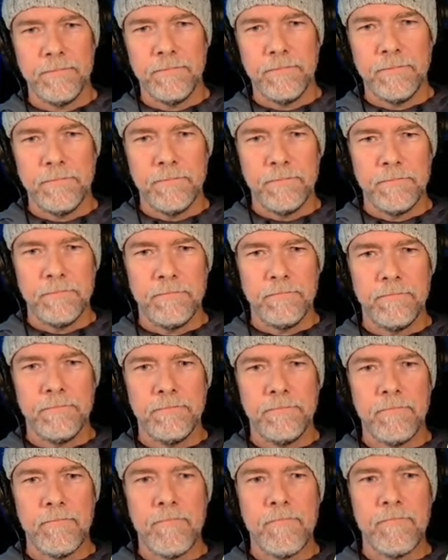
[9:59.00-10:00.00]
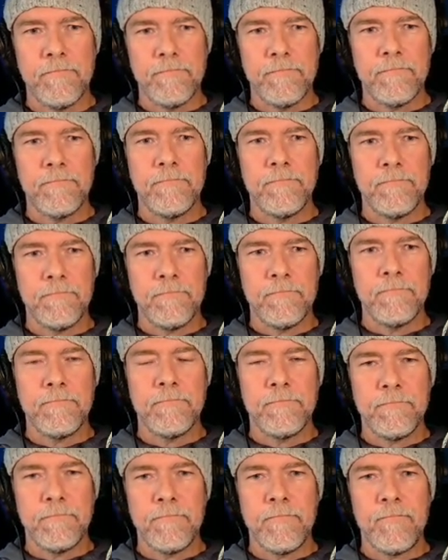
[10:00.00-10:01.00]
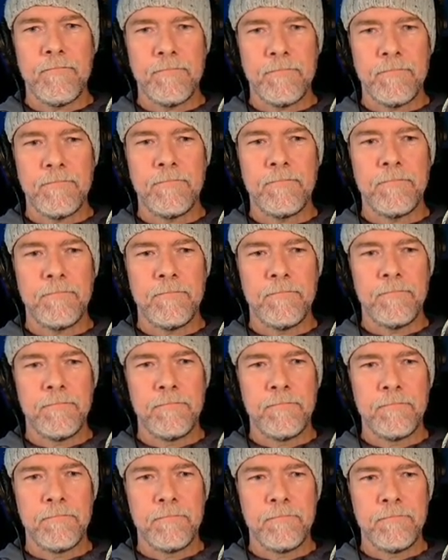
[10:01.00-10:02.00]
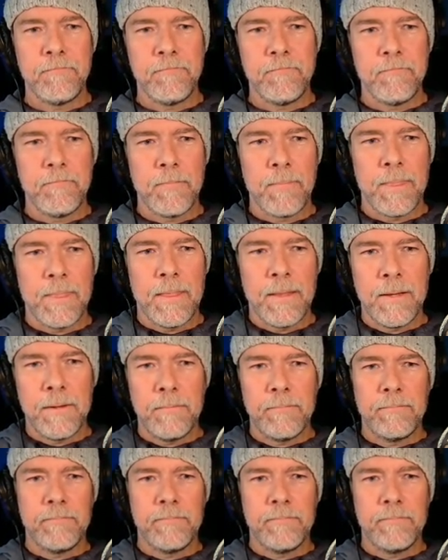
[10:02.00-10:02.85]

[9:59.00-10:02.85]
The person shown says nothing.